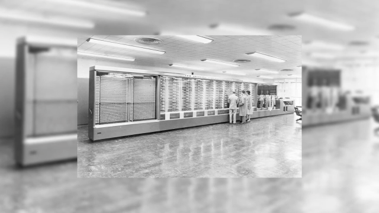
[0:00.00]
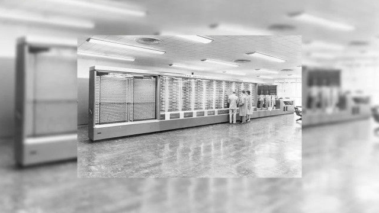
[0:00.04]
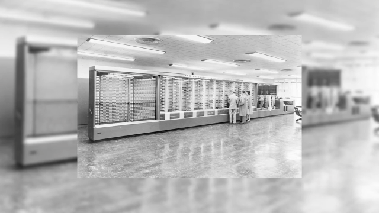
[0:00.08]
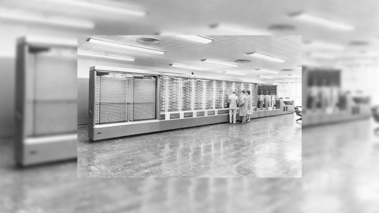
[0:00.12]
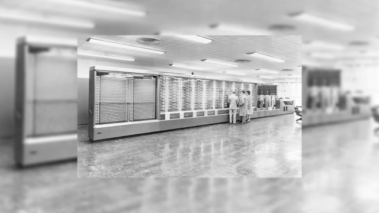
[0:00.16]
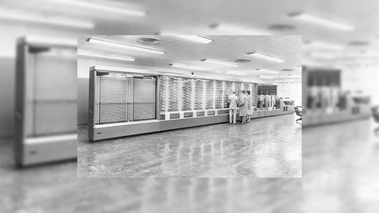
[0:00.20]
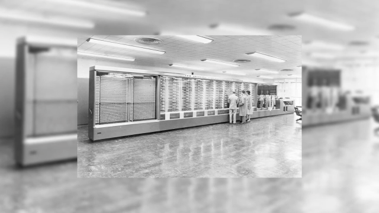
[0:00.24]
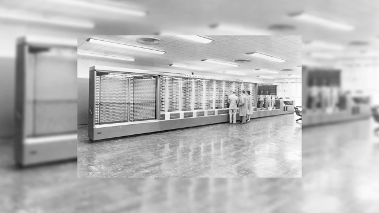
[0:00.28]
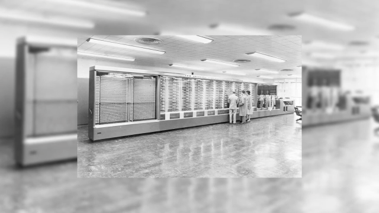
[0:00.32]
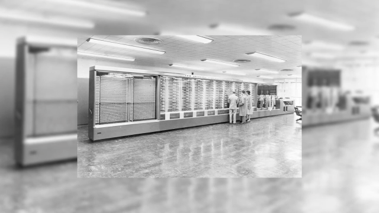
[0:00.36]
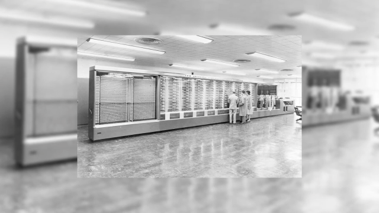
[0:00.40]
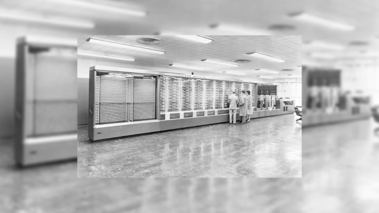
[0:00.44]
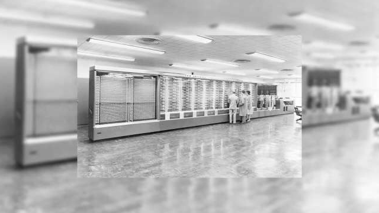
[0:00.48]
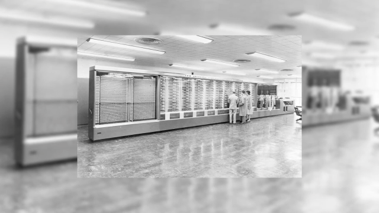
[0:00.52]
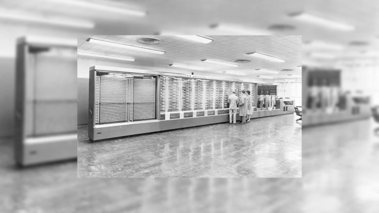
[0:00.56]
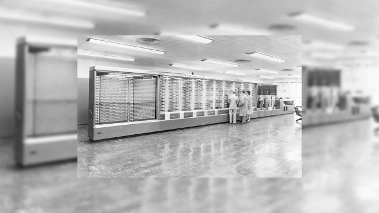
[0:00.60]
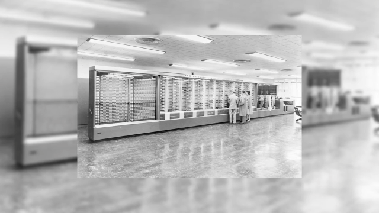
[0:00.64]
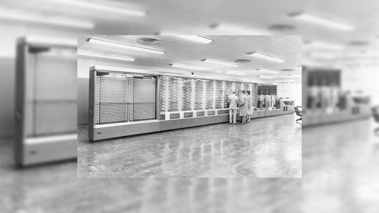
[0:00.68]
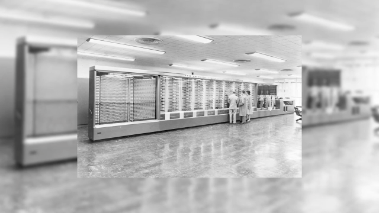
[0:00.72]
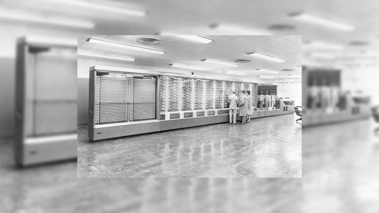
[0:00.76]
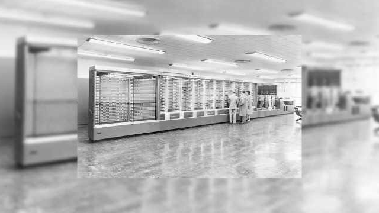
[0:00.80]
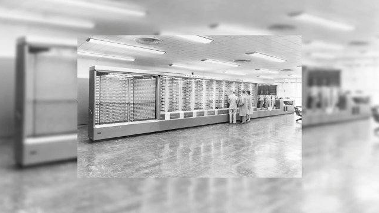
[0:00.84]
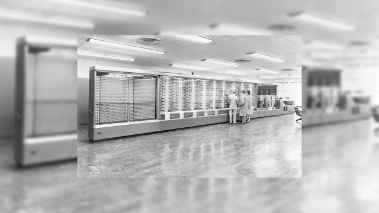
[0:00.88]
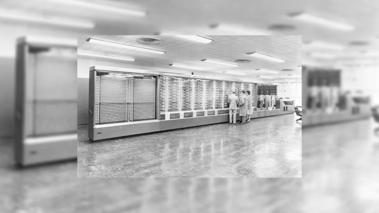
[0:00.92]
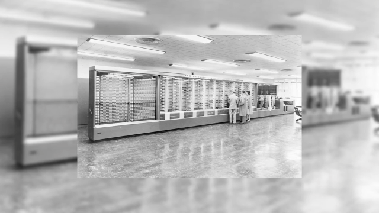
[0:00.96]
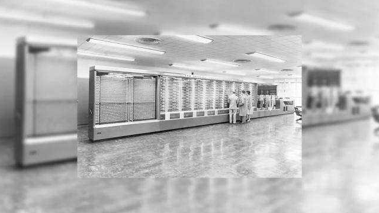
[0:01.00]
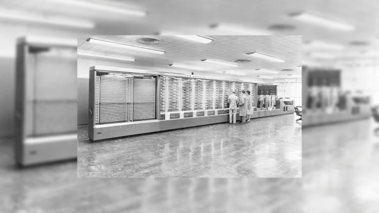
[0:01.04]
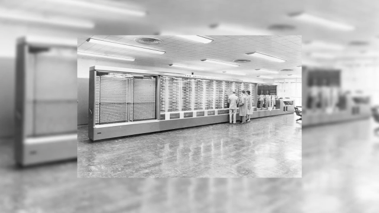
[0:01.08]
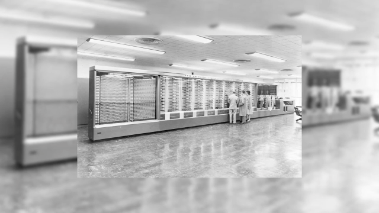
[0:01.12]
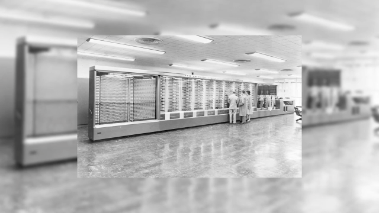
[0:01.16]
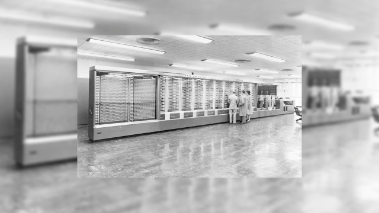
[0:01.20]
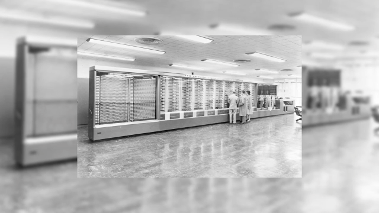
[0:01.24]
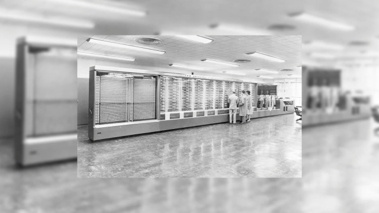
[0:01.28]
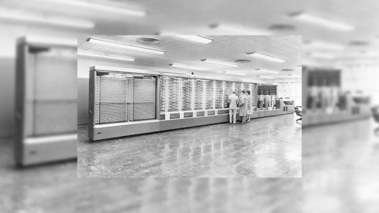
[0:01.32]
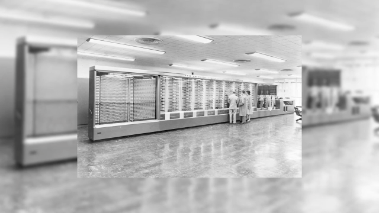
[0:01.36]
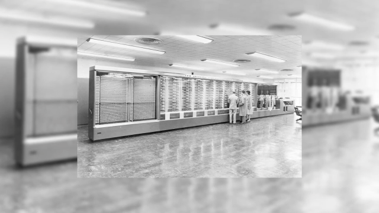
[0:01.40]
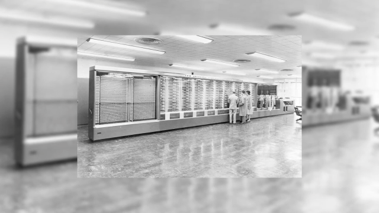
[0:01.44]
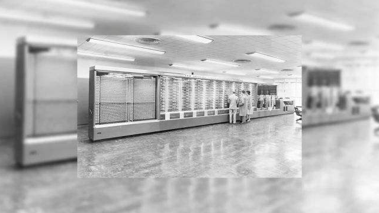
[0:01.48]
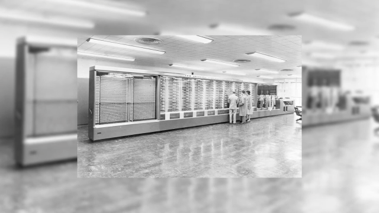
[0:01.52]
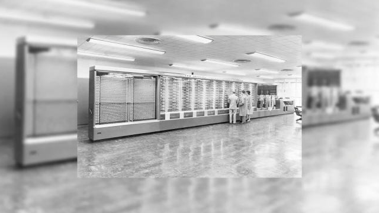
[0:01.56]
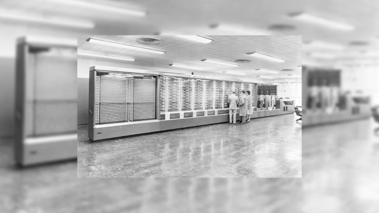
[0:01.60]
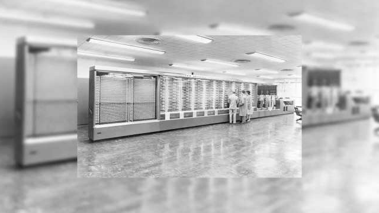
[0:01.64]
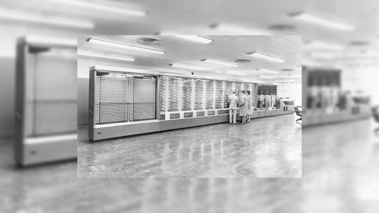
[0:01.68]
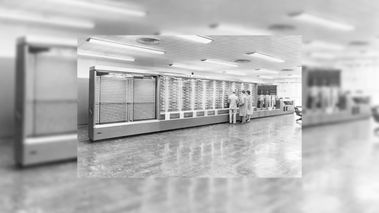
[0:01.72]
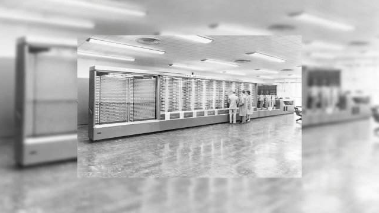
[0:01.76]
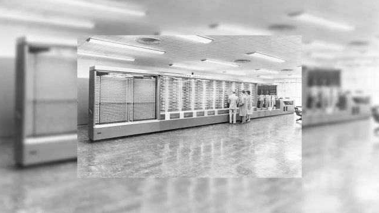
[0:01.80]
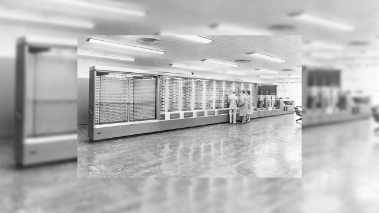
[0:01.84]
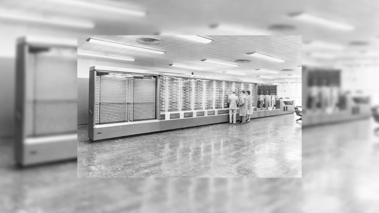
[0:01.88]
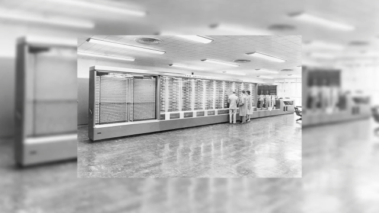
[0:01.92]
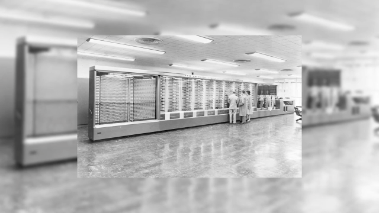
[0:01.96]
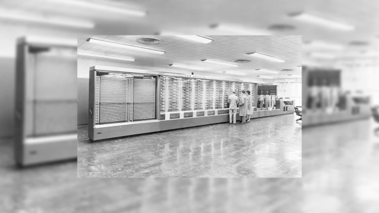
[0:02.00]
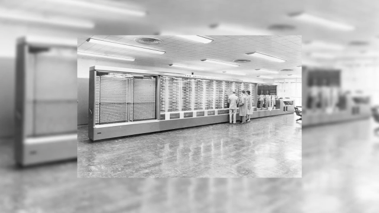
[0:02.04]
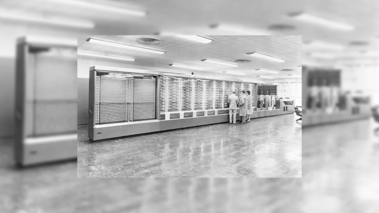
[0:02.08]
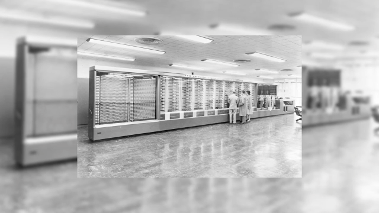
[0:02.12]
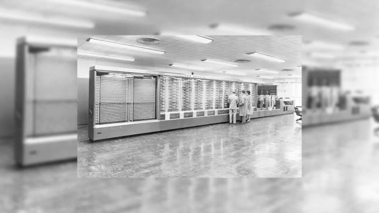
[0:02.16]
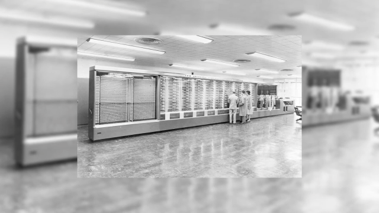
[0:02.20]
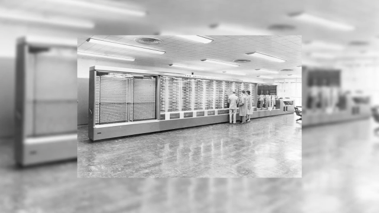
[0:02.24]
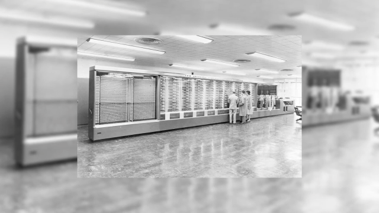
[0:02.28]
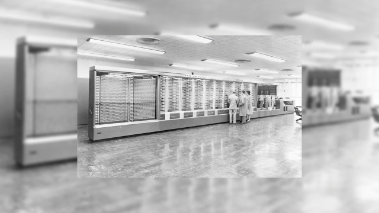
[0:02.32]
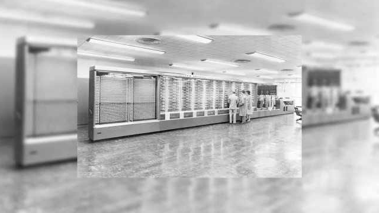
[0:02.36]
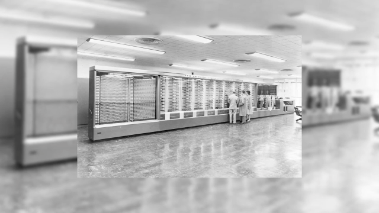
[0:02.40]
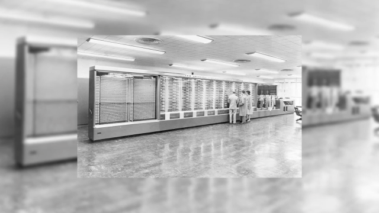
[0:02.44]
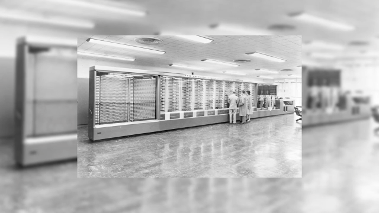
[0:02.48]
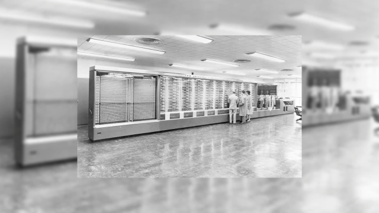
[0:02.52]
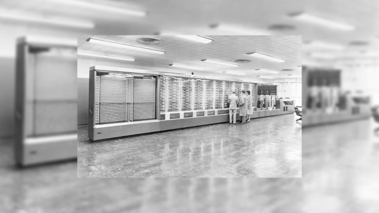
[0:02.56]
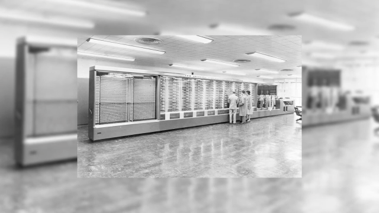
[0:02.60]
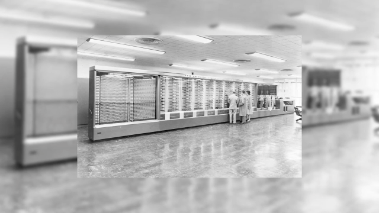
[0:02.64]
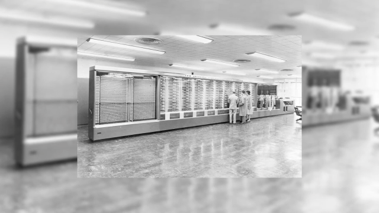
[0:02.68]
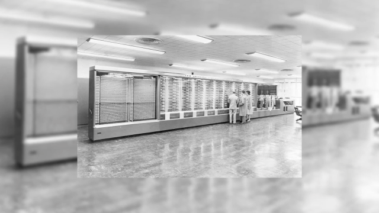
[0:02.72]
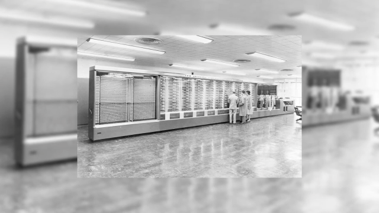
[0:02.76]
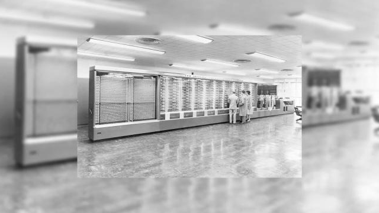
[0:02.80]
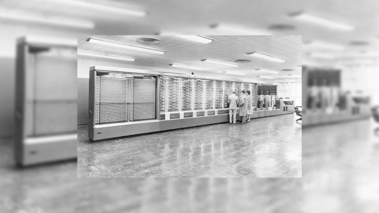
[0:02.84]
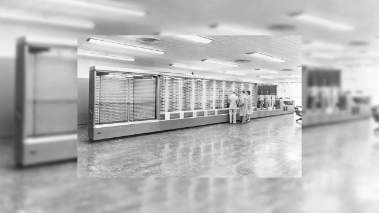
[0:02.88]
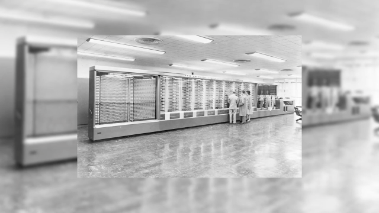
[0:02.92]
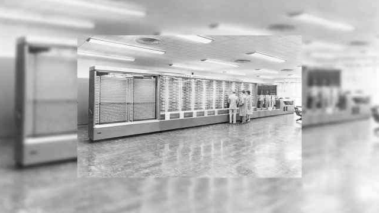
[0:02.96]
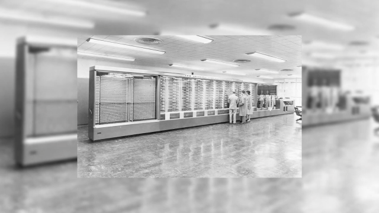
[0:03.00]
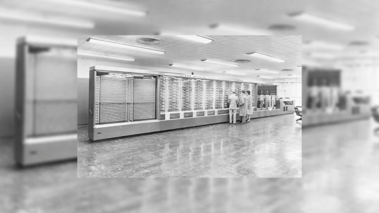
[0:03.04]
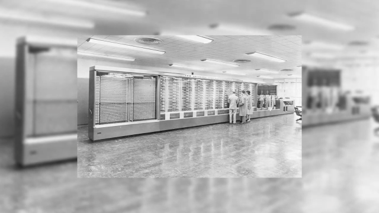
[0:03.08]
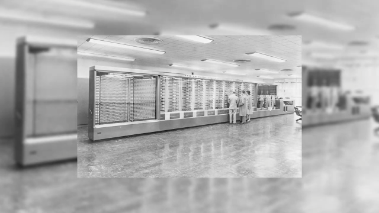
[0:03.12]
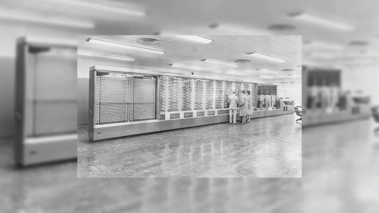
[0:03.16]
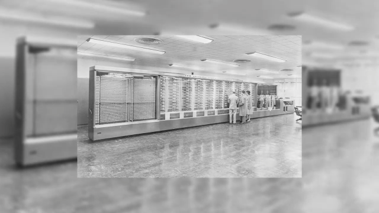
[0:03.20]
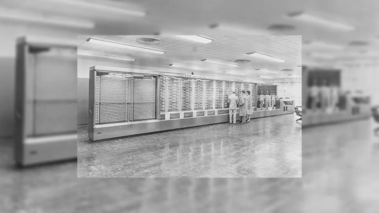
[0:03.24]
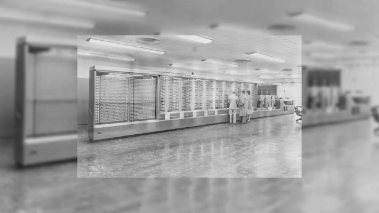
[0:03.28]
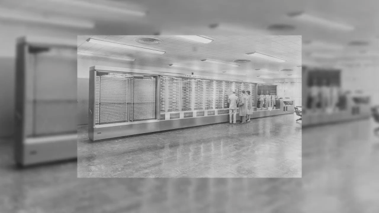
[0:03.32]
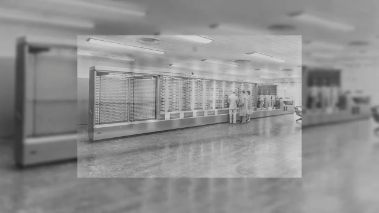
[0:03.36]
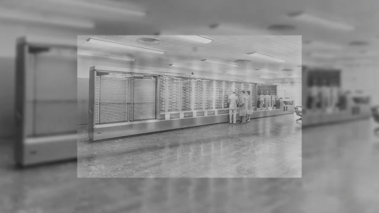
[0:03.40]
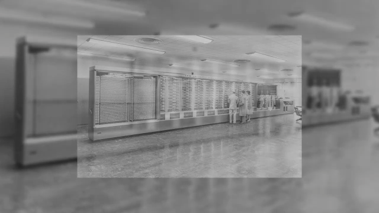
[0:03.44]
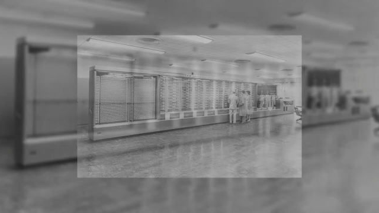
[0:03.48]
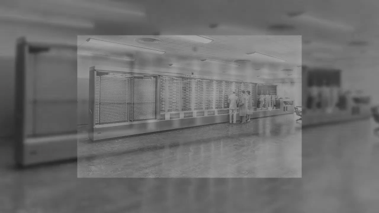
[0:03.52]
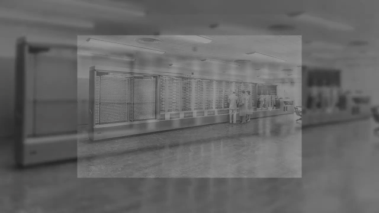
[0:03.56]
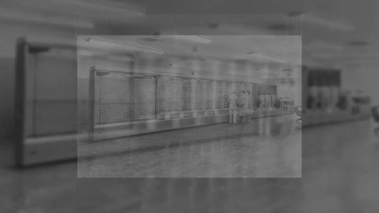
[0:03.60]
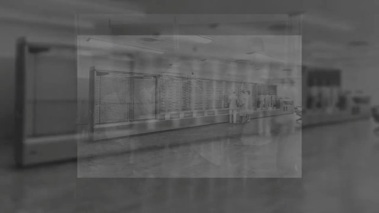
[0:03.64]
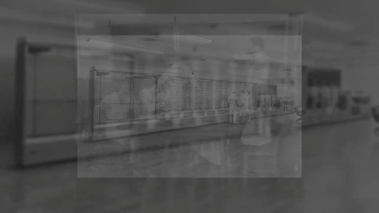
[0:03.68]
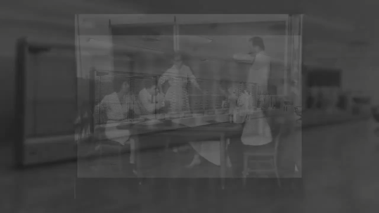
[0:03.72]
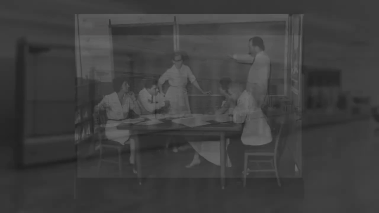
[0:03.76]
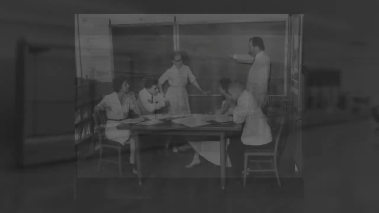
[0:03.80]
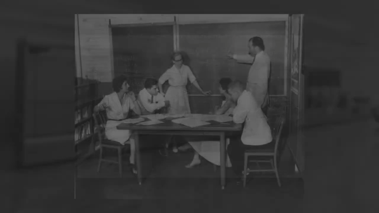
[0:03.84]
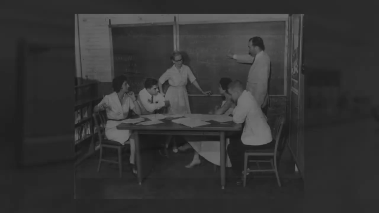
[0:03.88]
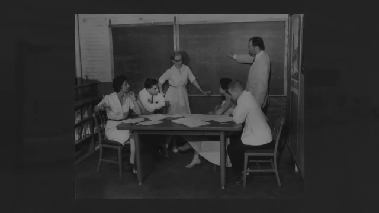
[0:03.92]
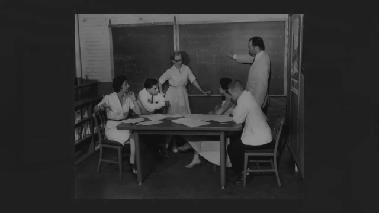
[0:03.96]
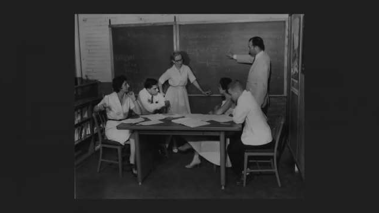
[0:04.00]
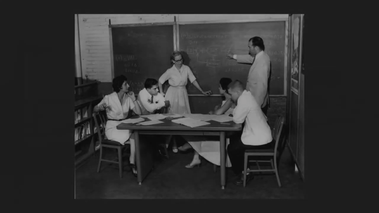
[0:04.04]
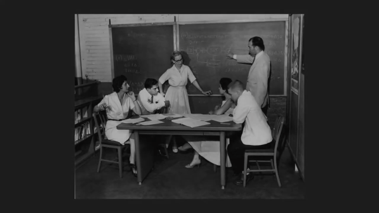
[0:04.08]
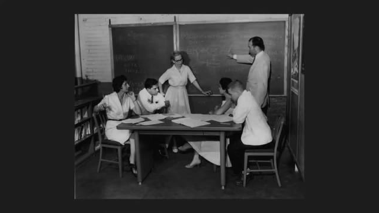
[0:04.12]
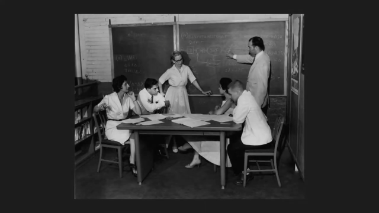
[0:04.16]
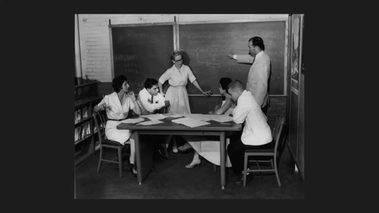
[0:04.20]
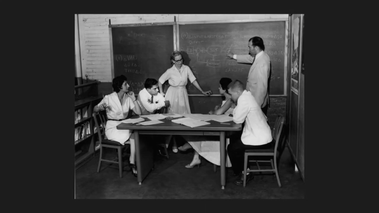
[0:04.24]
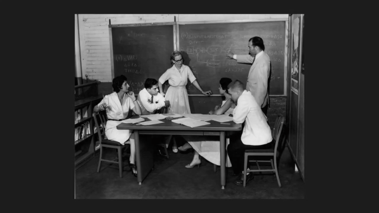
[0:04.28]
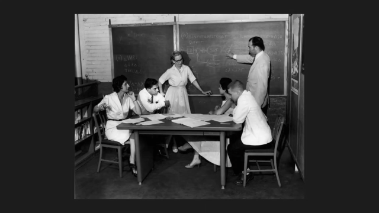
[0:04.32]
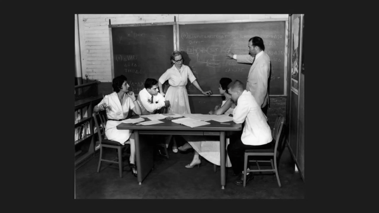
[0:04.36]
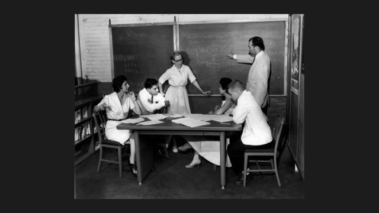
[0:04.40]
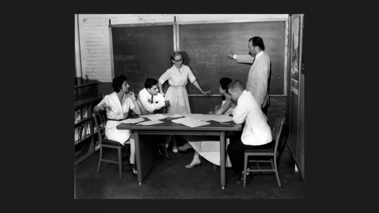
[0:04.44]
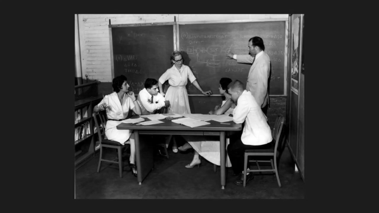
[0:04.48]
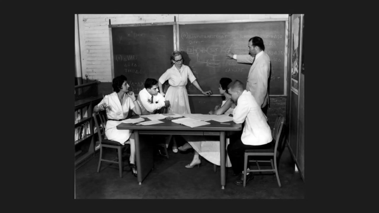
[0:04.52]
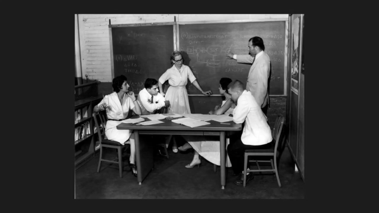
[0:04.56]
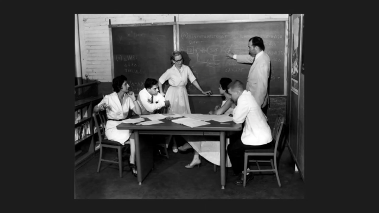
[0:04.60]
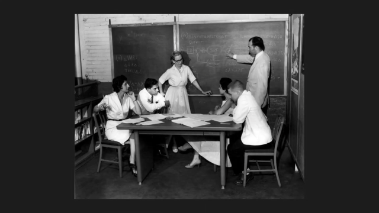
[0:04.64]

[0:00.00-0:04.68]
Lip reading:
Nobody's mouth can be seen.